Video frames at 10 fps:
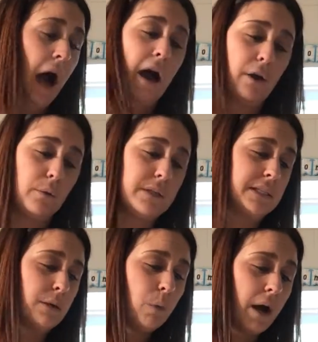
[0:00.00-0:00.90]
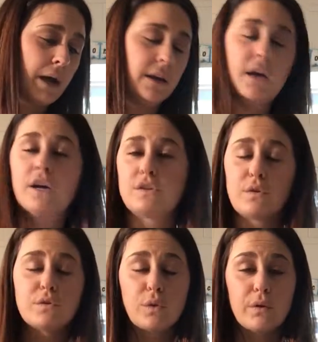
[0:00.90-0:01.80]
I only see 1. So
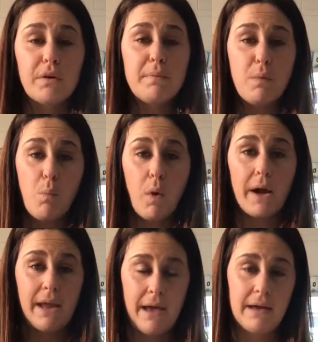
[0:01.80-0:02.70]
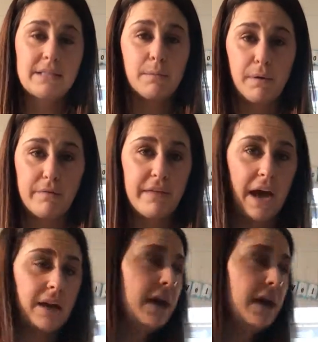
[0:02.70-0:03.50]
there's only going to be 1 X above that.